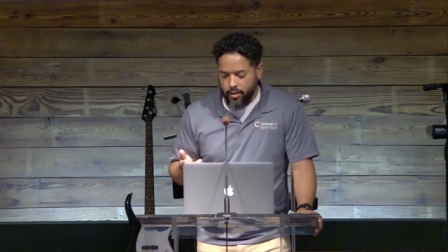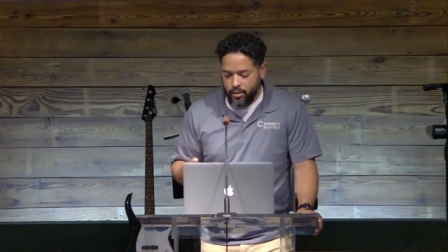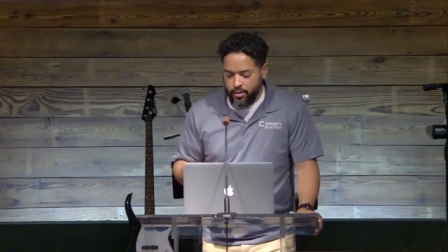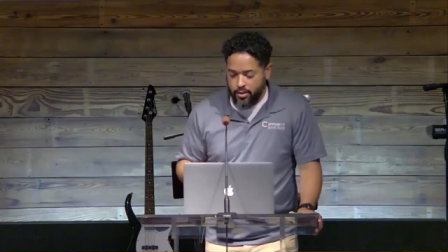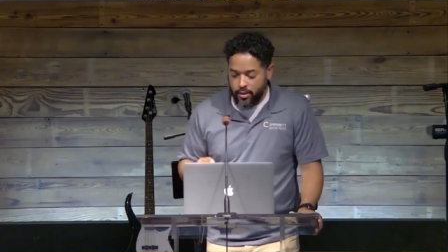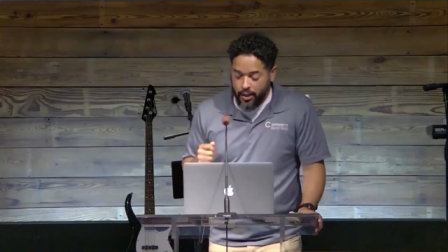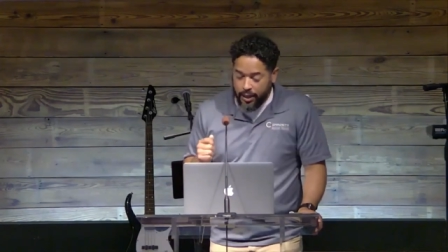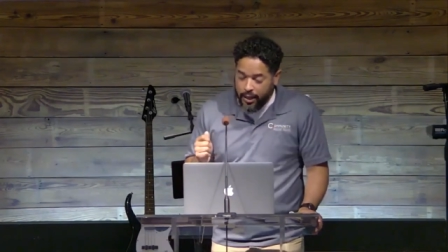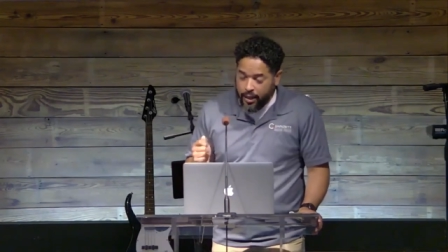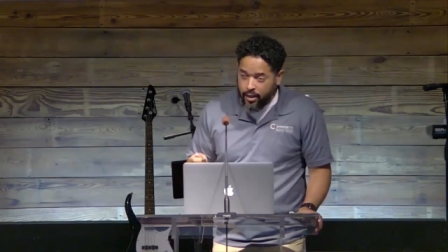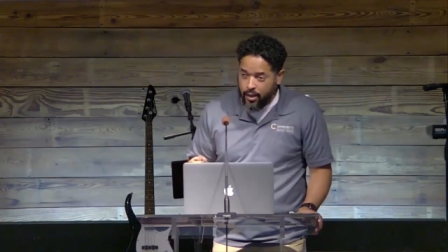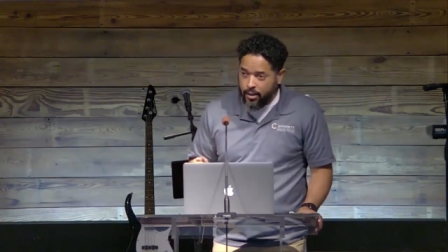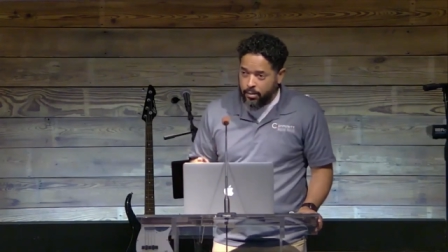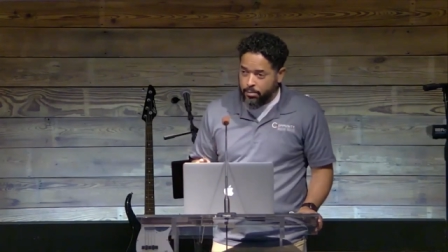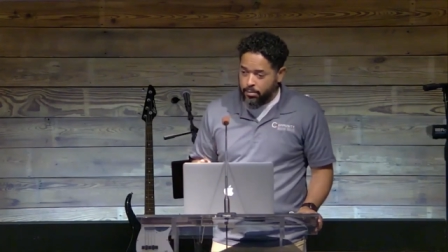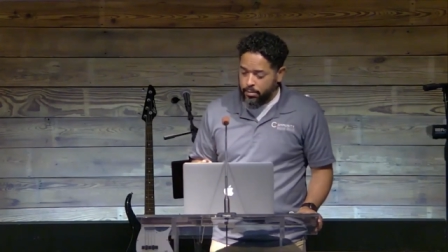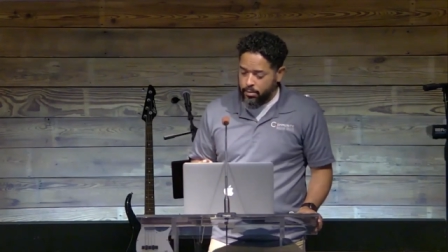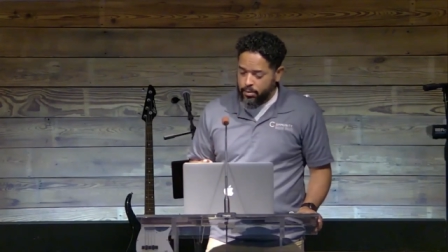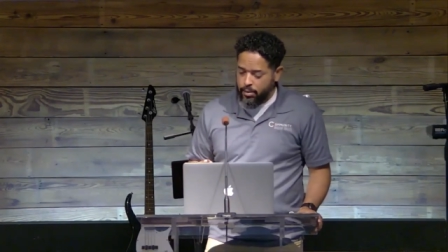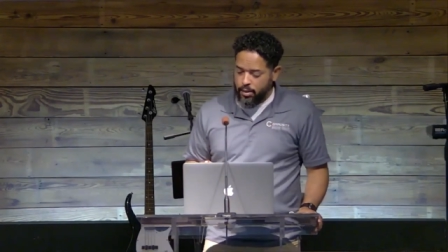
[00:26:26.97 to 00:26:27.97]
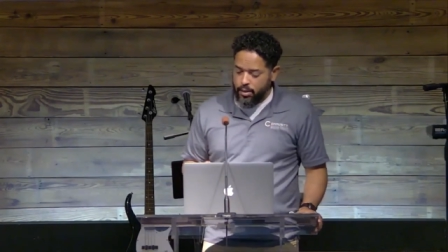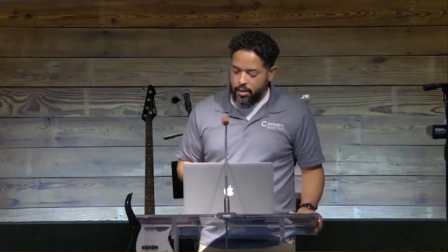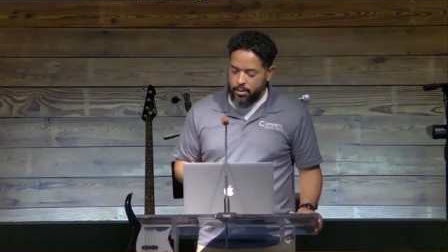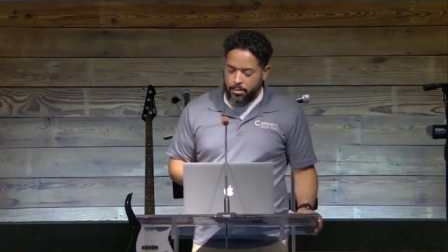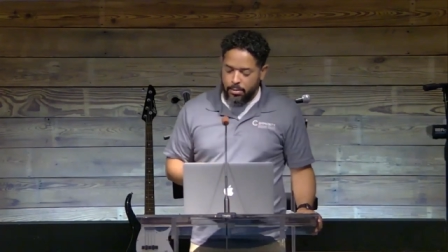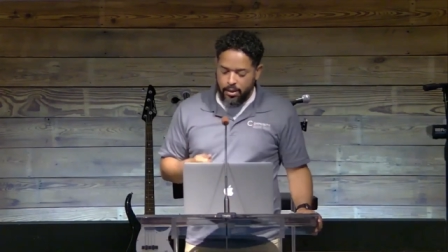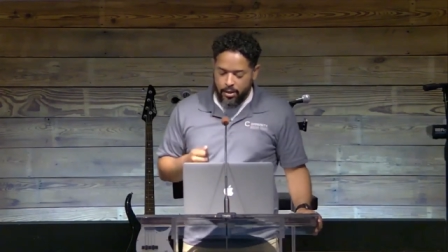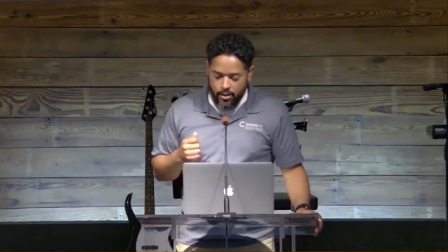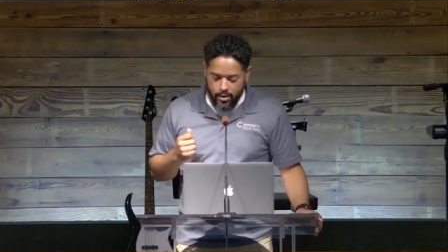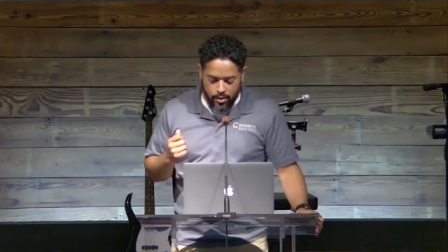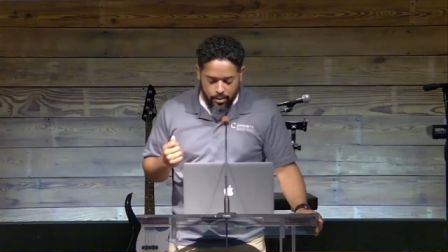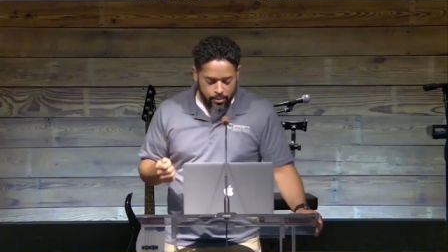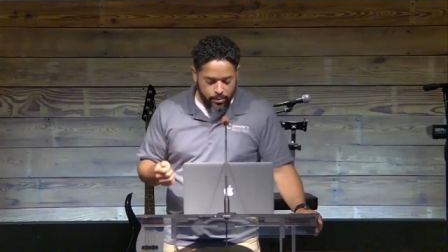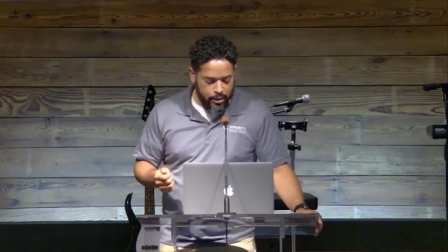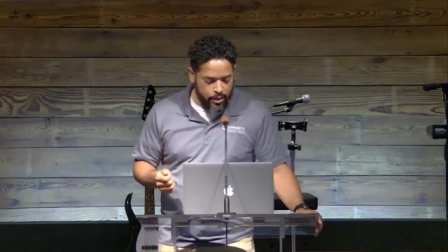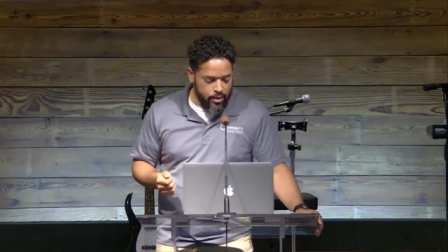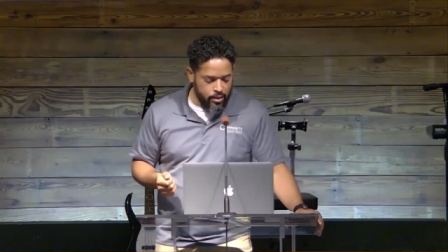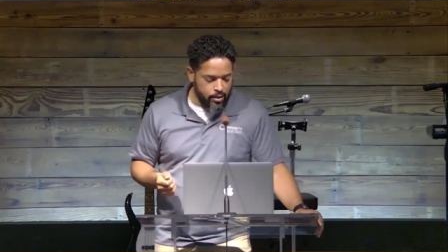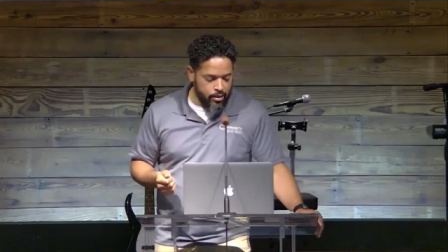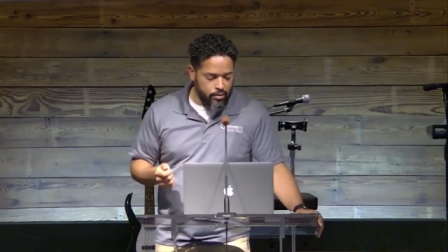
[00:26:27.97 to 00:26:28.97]
To him be the
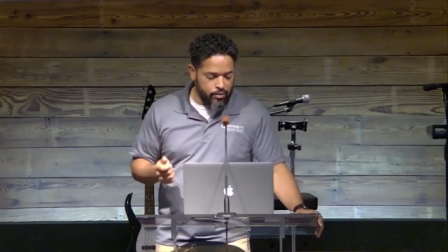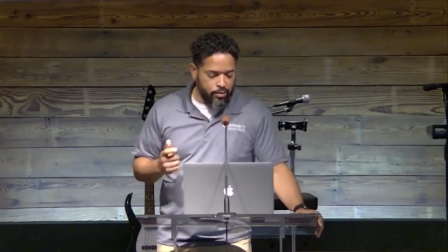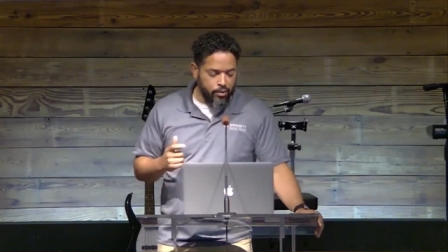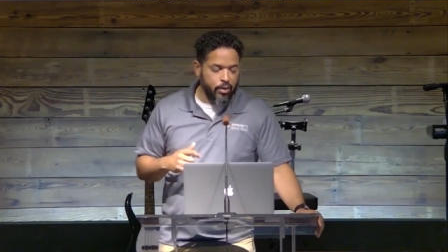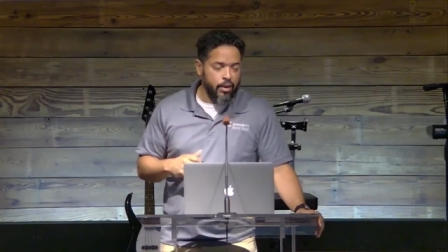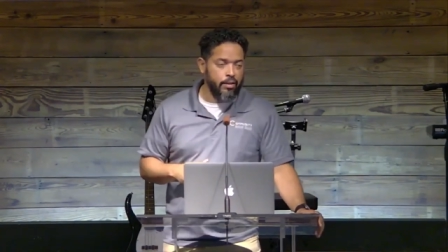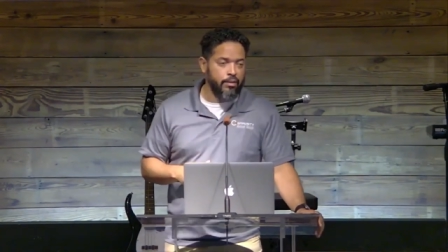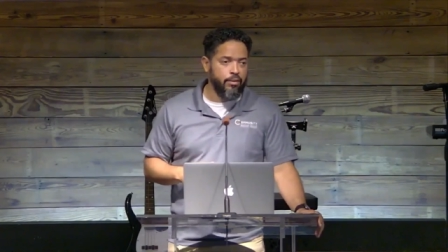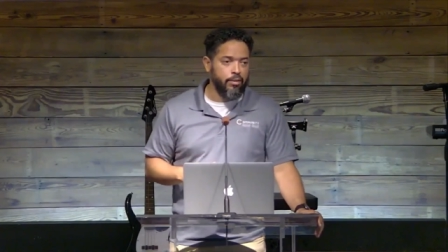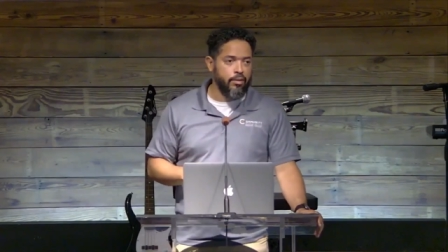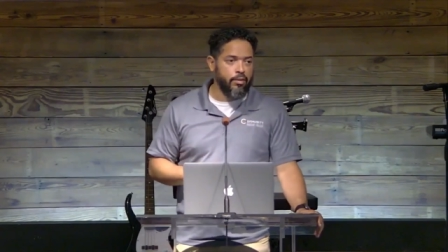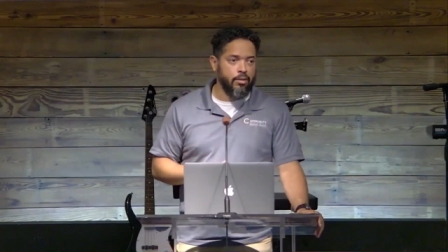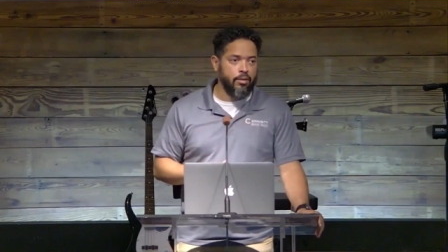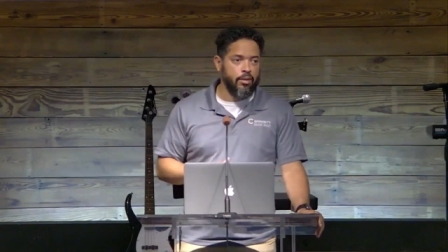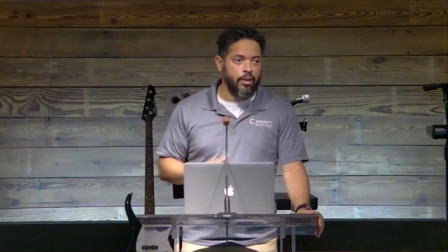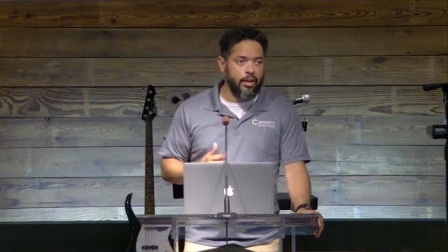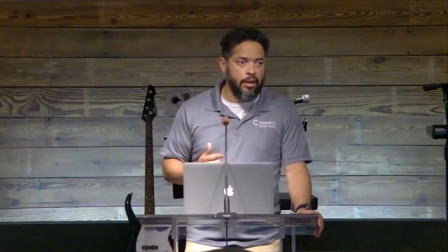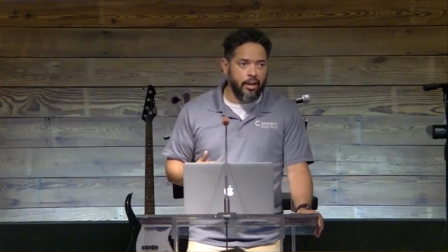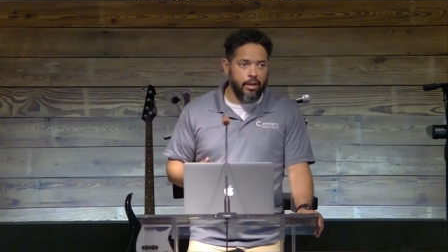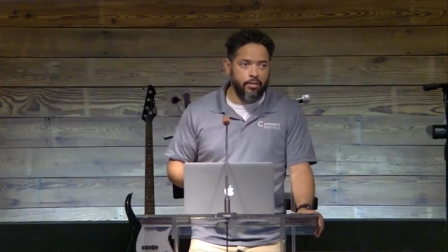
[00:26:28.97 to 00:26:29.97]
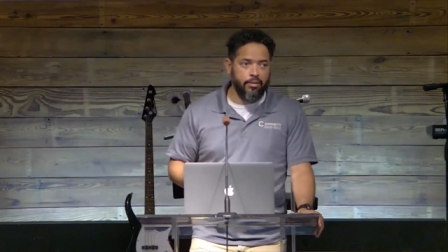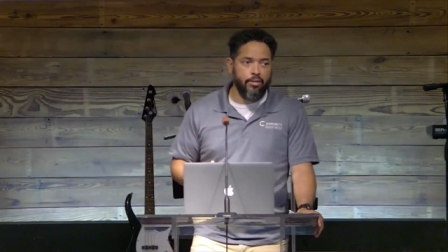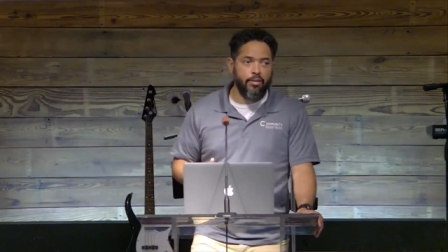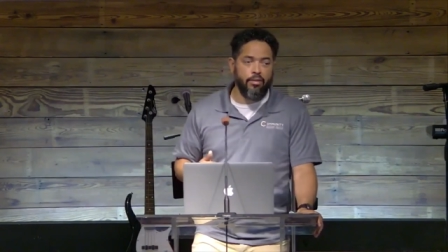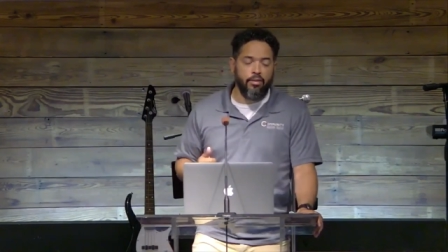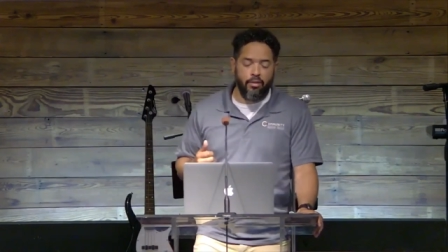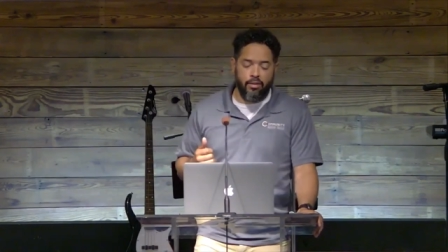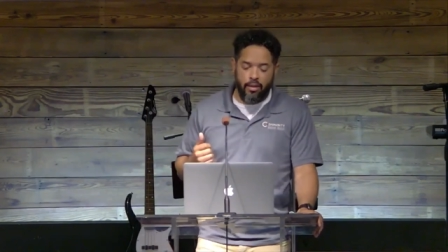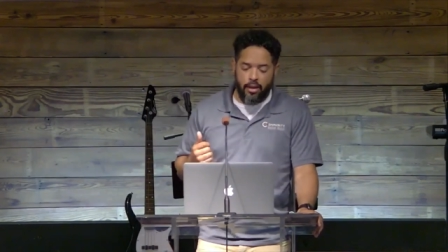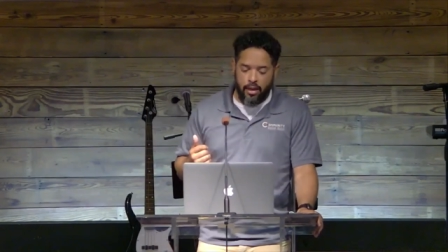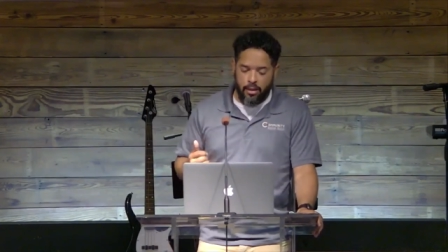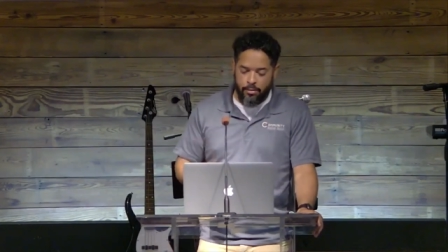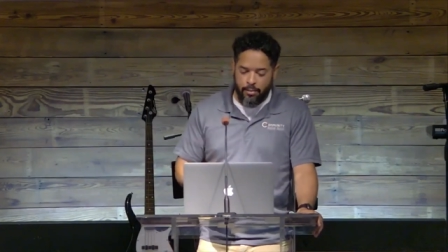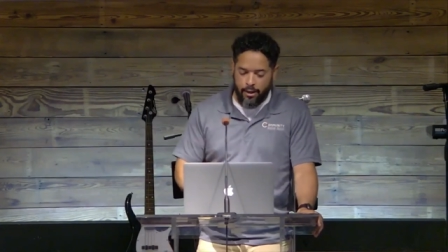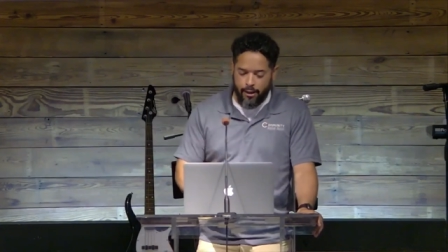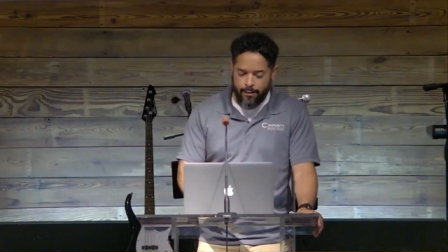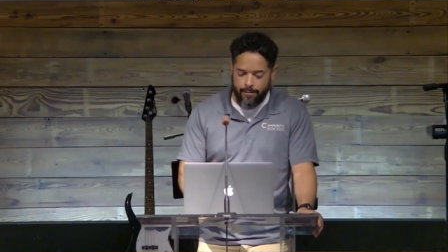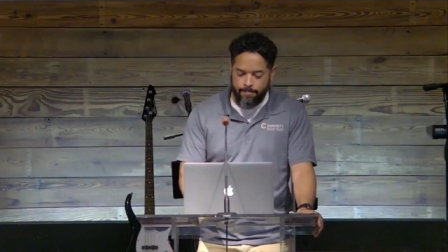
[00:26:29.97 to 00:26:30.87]
dominion forever and ever. Amen.